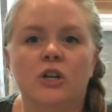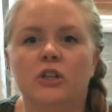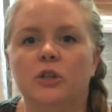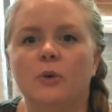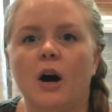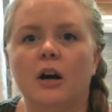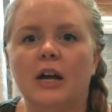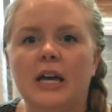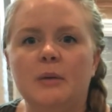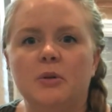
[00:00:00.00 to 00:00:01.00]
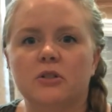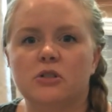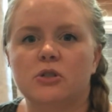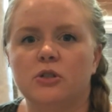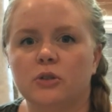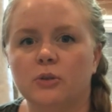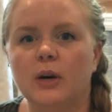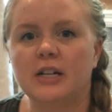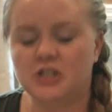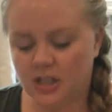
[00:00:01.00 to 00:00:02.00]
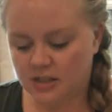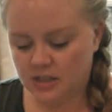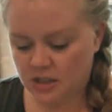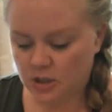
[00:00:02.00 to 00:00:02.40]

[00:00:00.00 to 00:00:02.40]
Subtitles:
you are able to adjust it